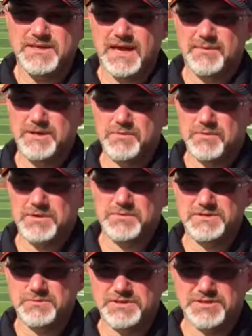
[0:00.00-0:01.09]
Yeah, I mean, we,
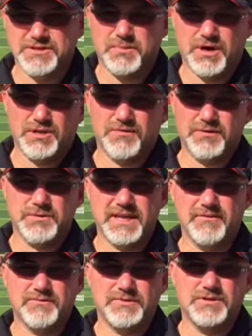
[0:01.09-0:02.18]
we, we turned the ball over.
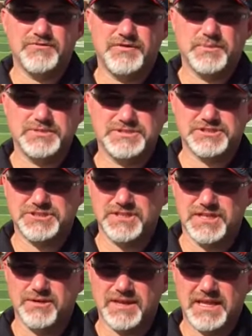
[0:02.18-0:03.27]
We gave them good field
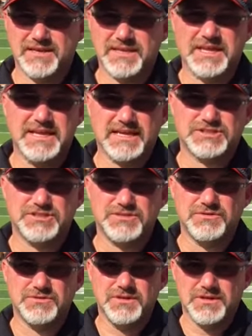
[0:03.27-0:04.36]
position. They go down and they
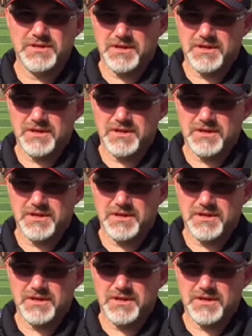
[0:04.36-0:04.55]
execute.